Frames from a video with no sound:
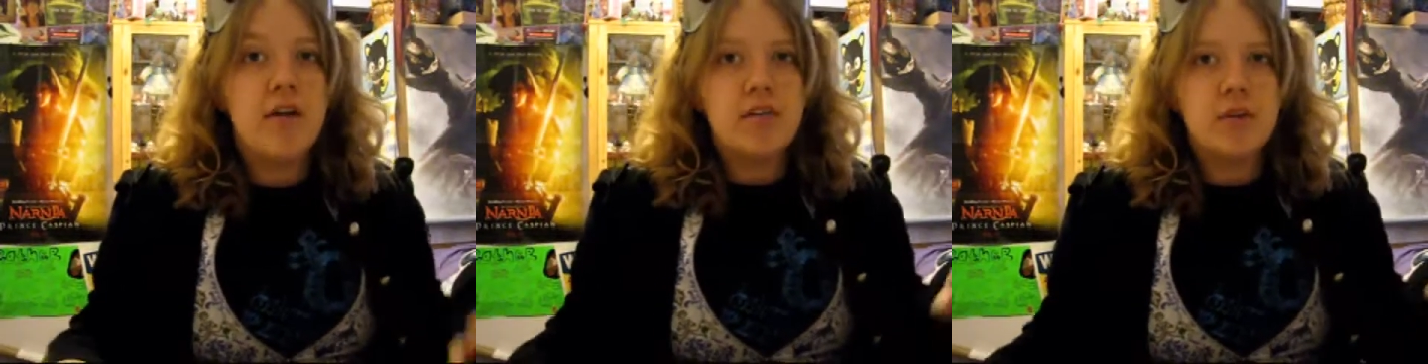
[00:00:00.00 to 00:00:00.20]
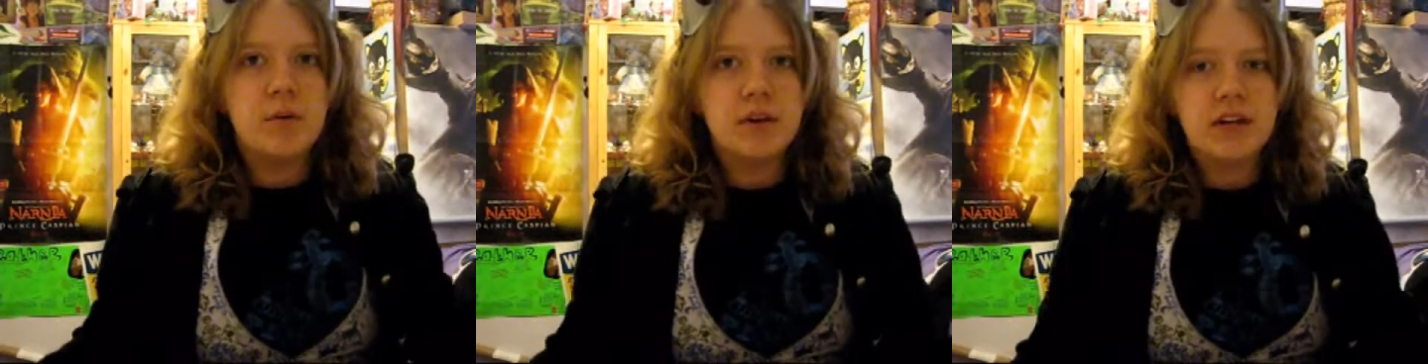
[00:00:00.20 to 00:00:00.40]

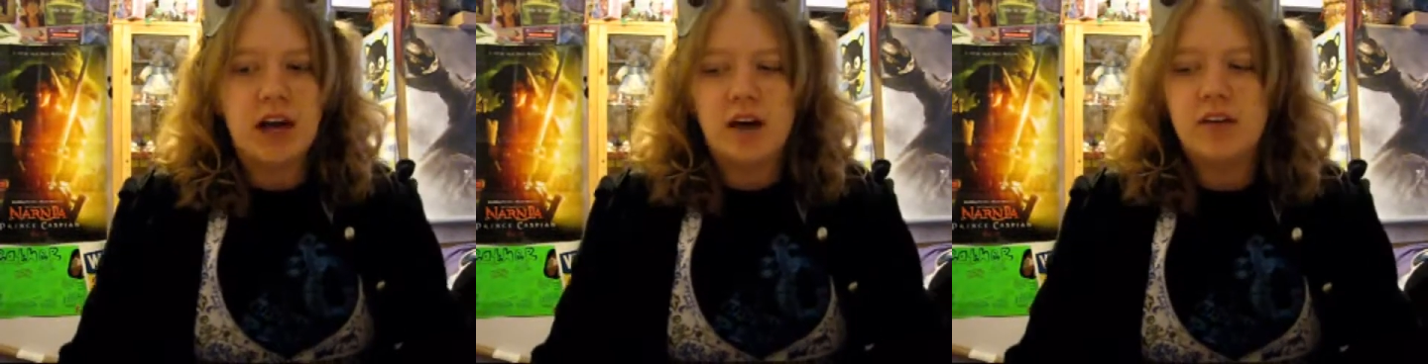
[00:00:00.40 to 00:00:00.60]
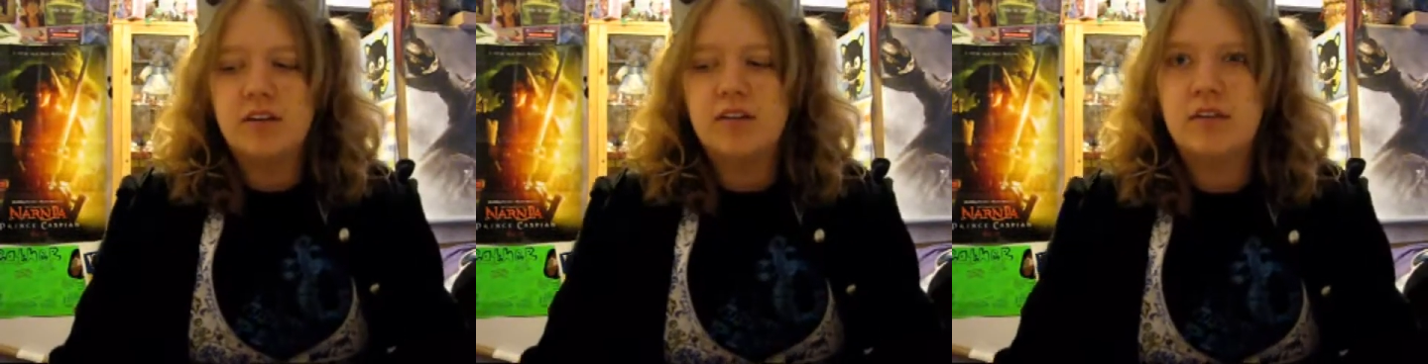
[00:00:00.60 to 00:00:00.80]
everyone
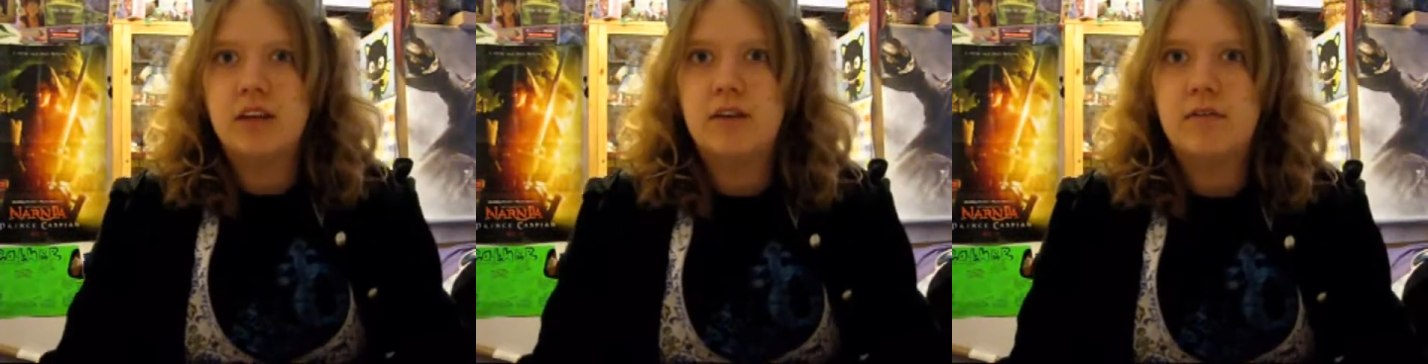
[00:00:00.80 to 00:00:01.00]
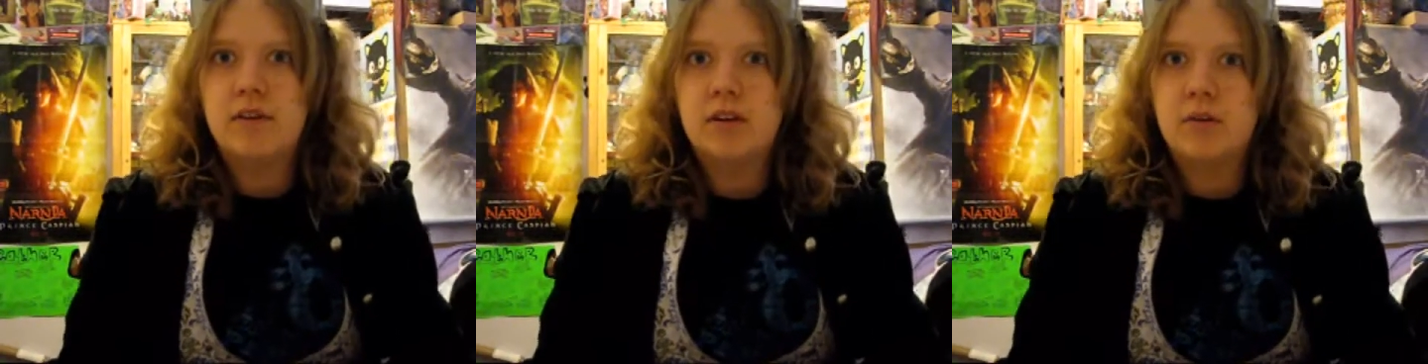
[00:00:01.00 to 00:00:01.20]
else,
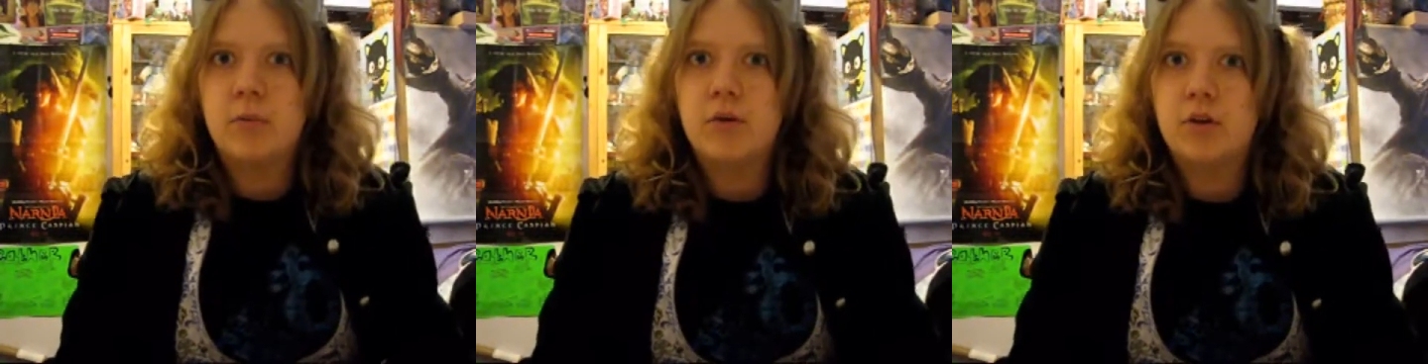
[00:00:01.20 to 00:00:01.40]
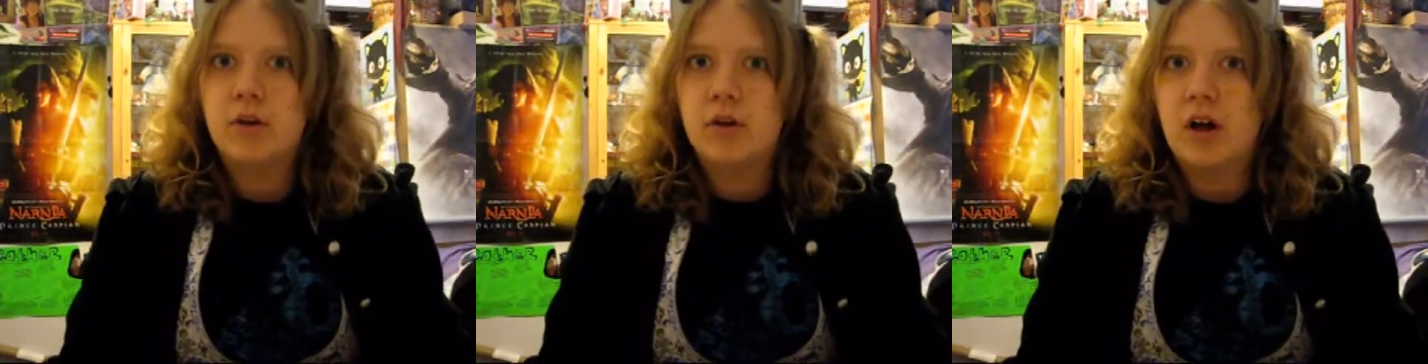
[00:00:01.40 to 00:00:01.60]

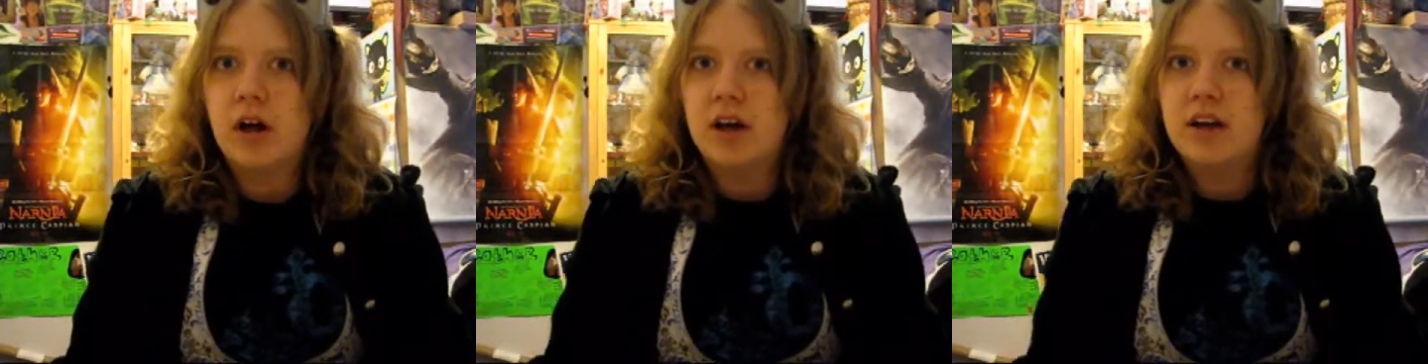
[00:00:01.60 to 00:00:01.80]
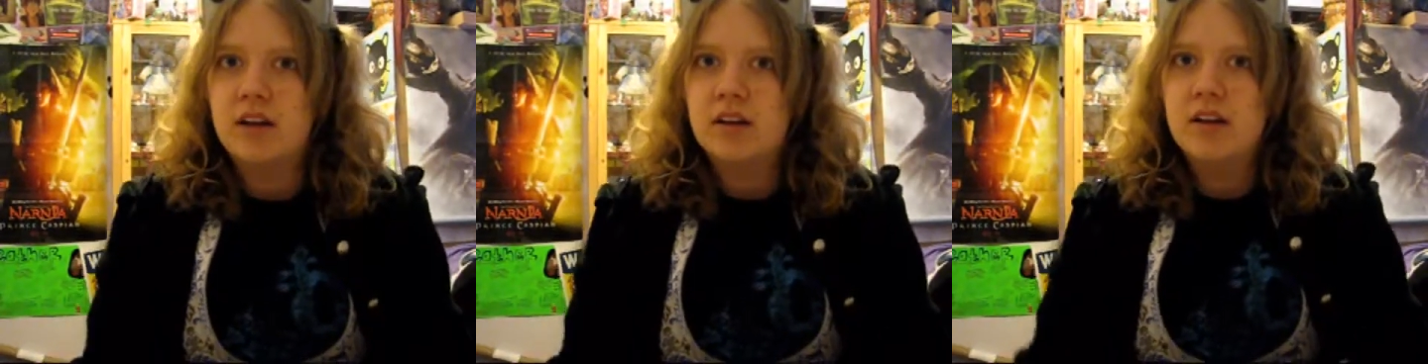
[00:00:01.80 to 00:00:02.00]
even when you're
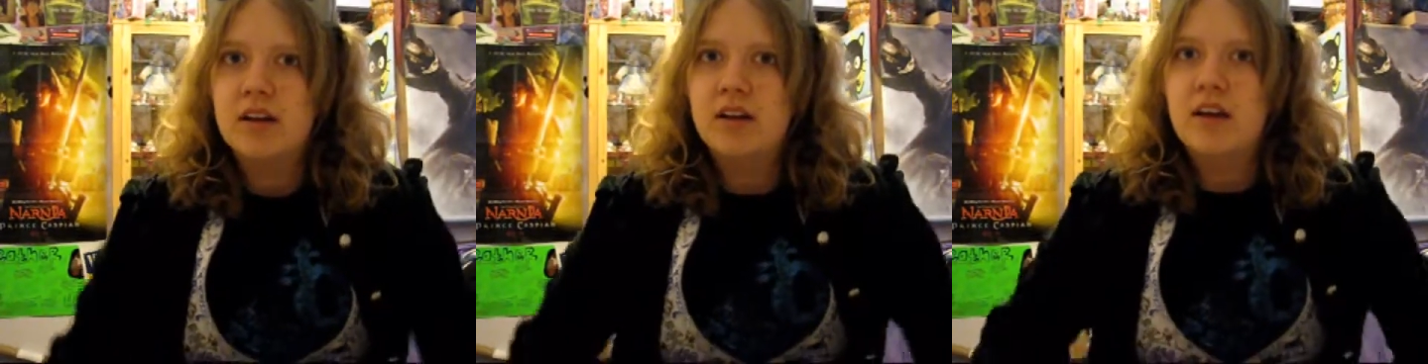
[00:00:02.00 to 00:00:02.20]
not,